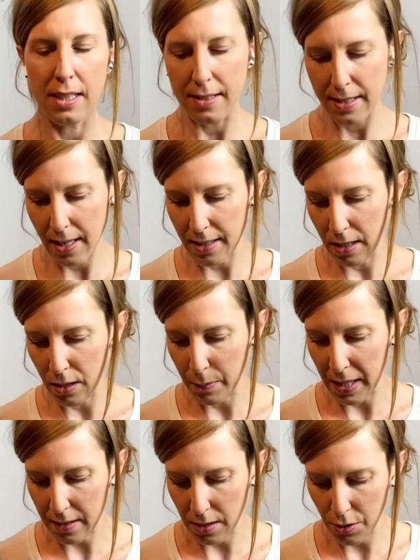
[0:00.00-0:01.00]
sending the
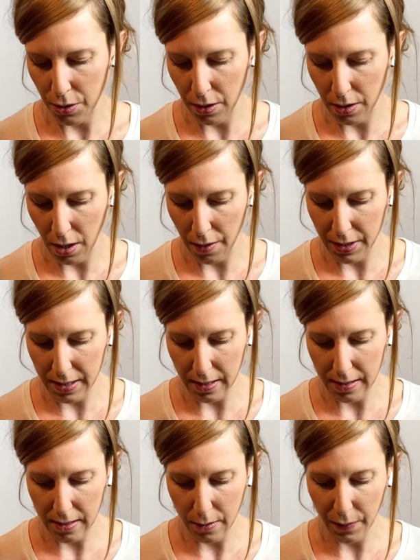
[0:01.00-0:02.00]
message to the nervous
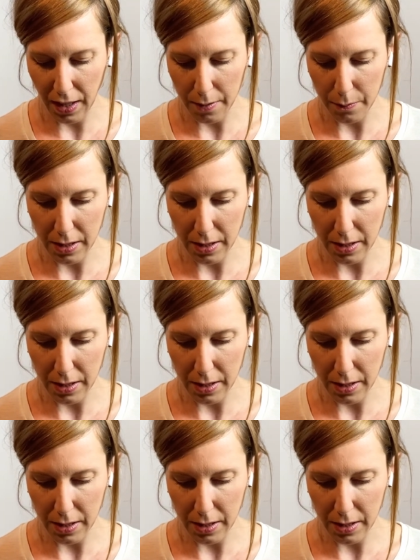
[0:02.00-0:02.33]
system that